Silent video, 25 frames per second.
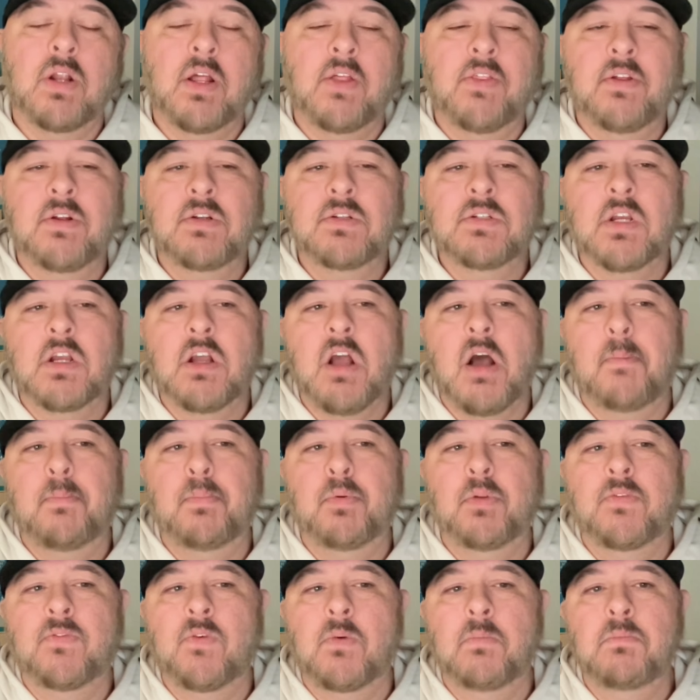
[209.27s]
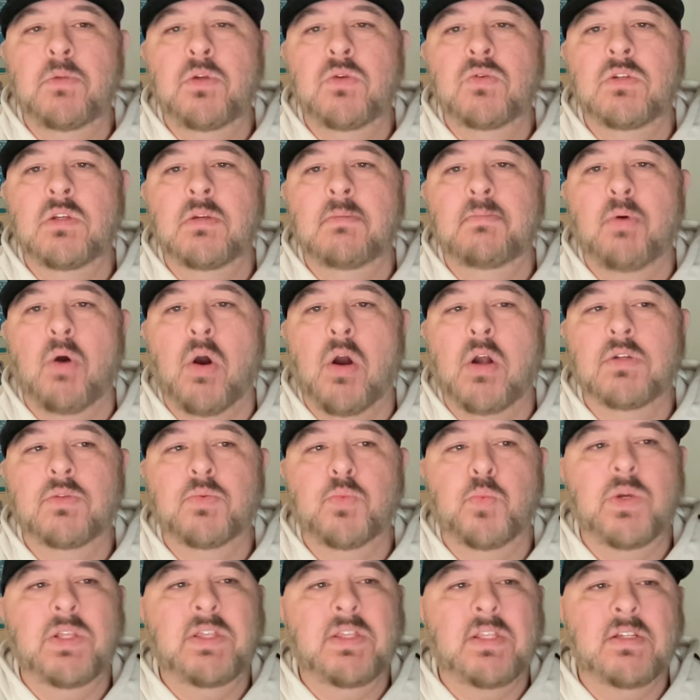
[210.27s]
Now, there's a couple of amusing
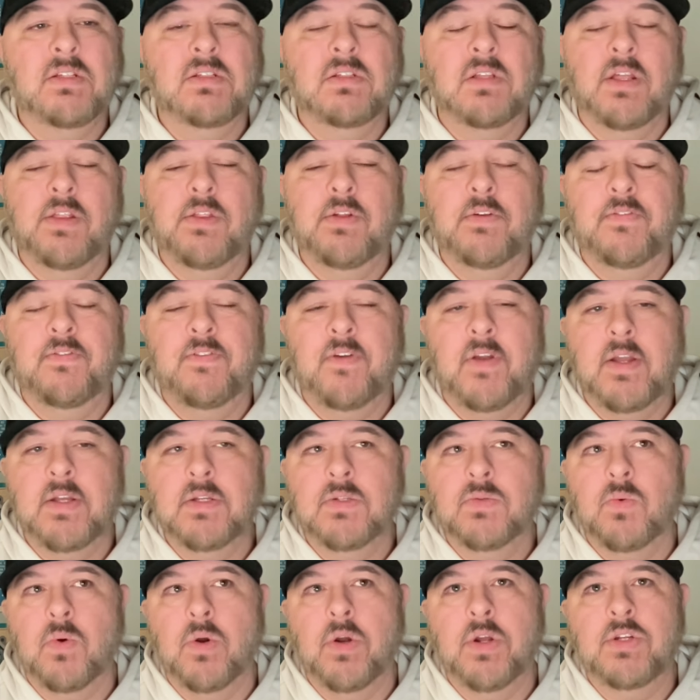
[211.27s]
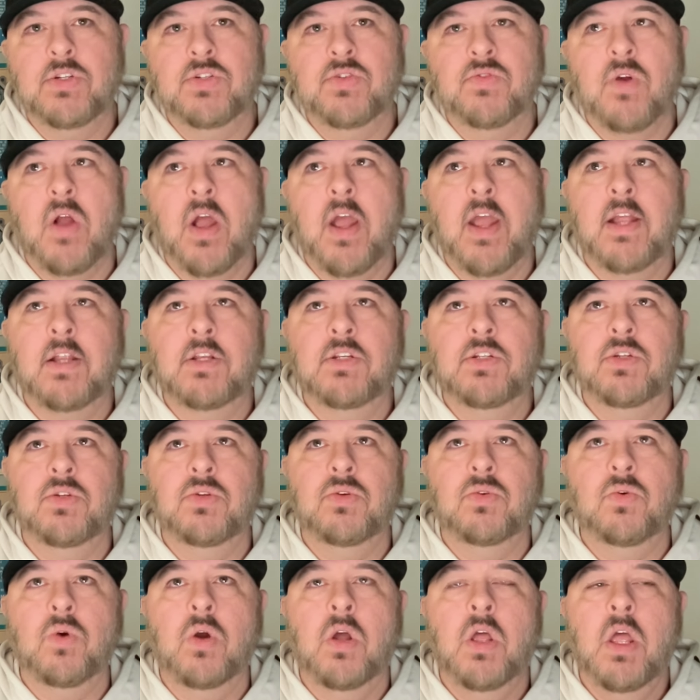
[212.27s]
parts with this Leatherface where he's trying
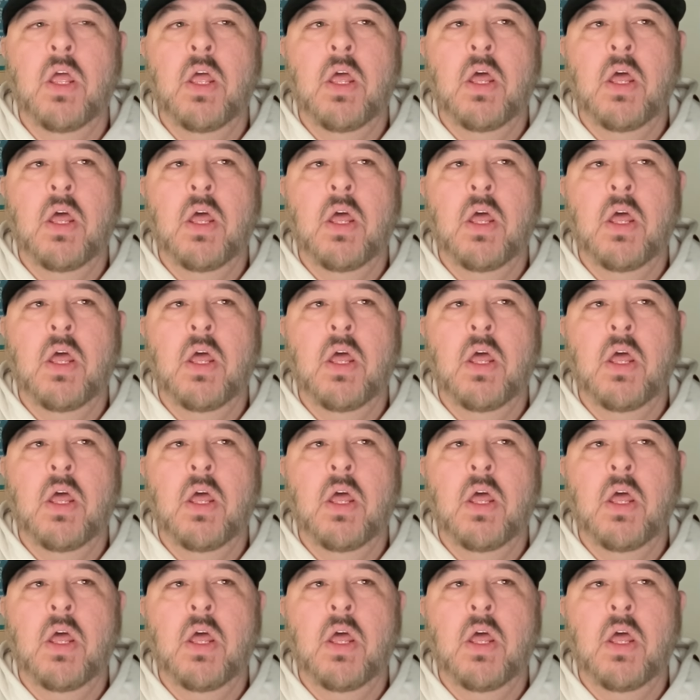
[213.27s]
to